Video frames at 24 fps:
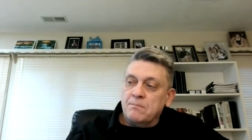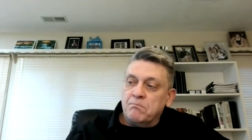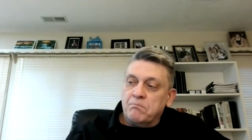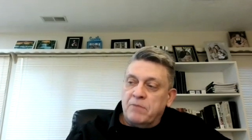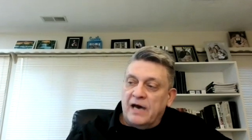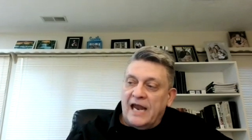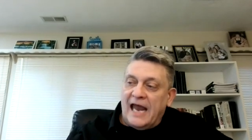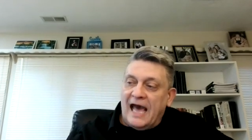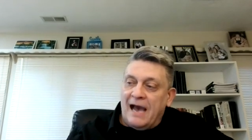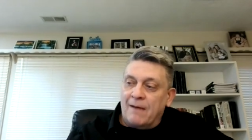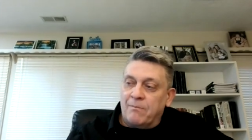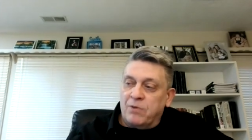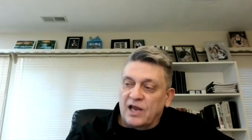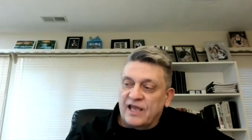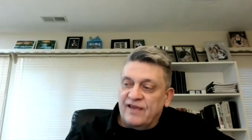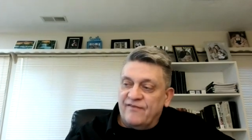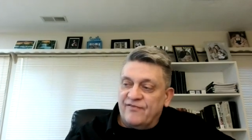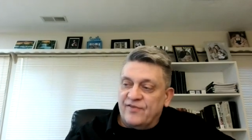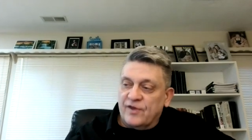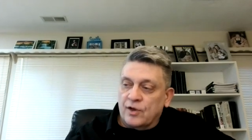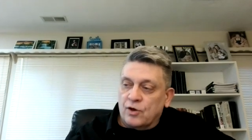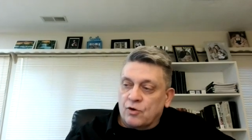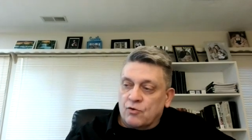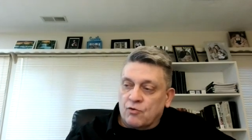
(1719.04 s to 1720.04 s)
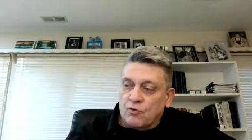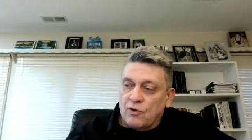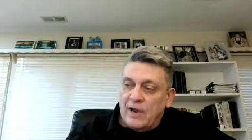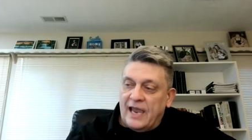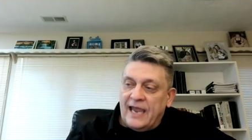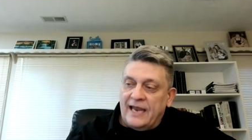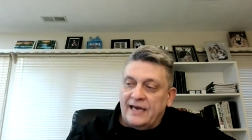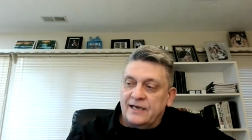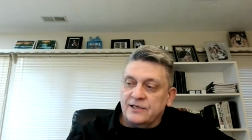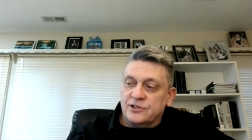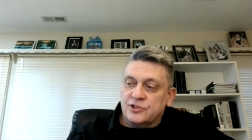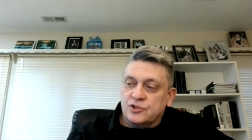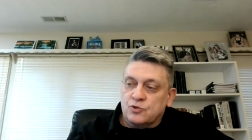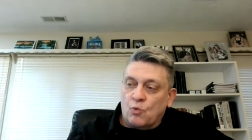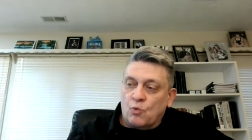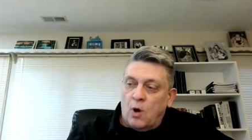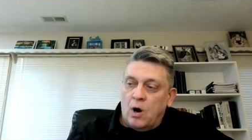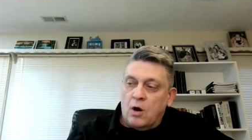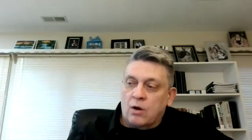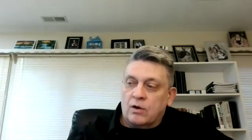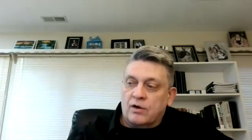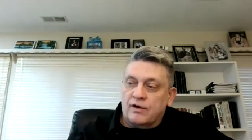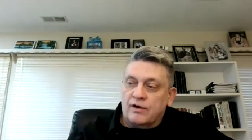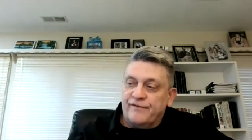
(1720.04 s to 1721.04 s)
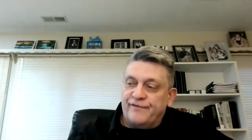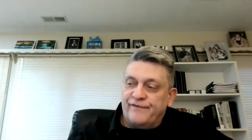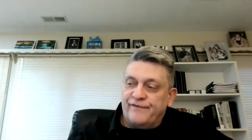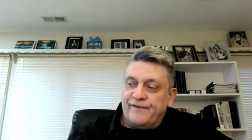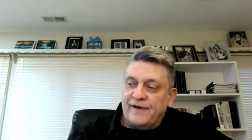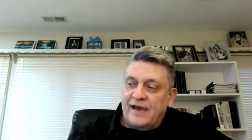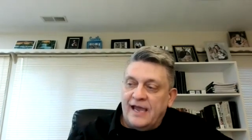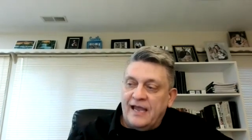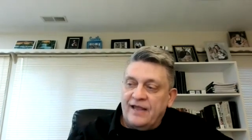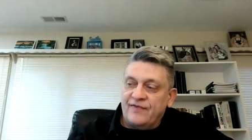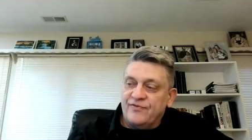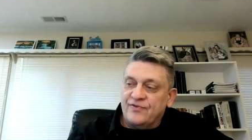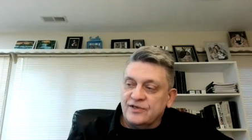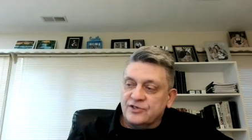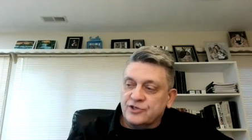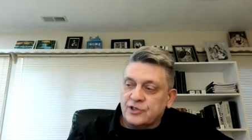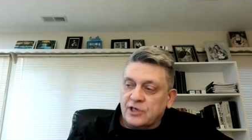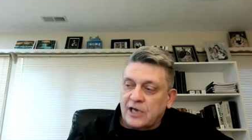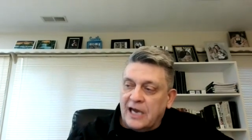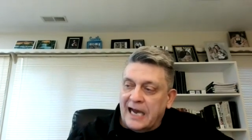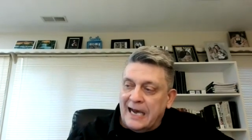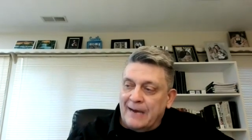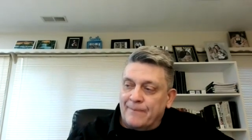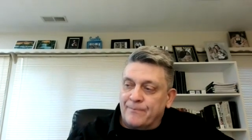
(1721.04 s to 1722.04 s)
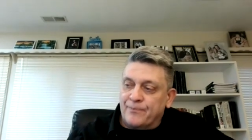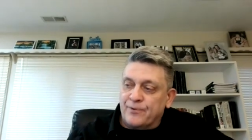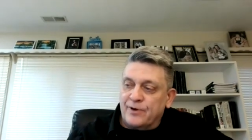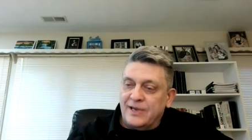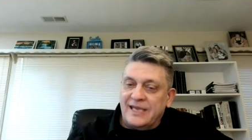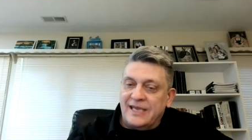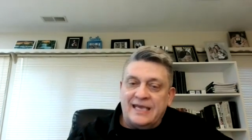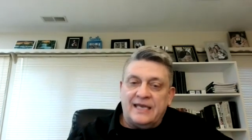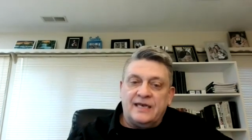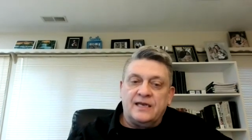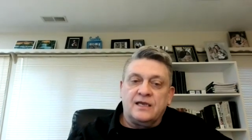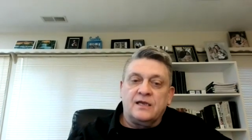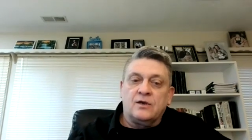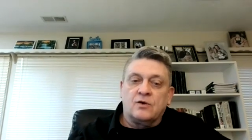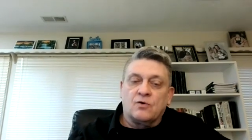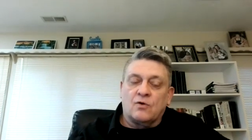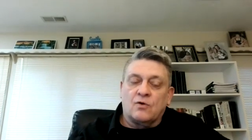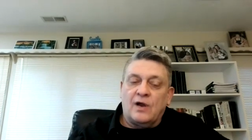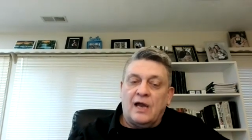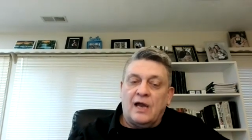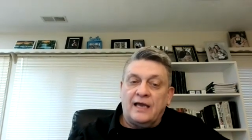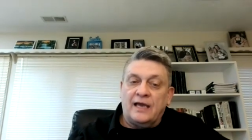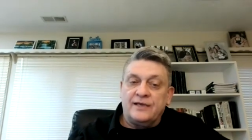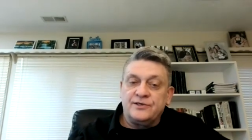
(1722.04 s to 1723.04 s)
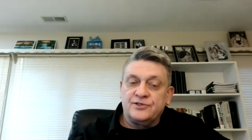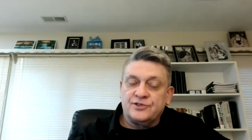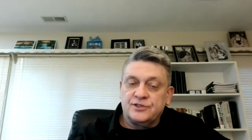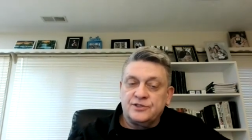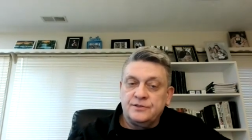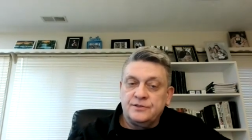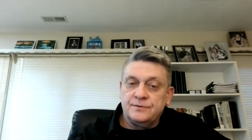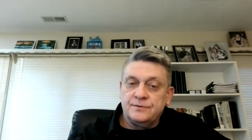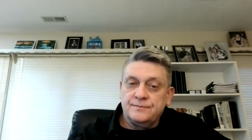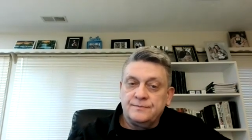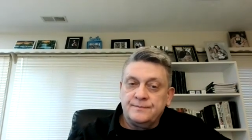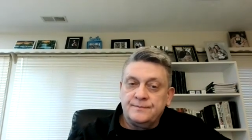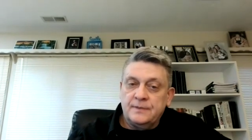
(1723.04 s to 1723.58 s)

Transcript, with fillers: But I believe the greatest walk of faith is comprehending Christ.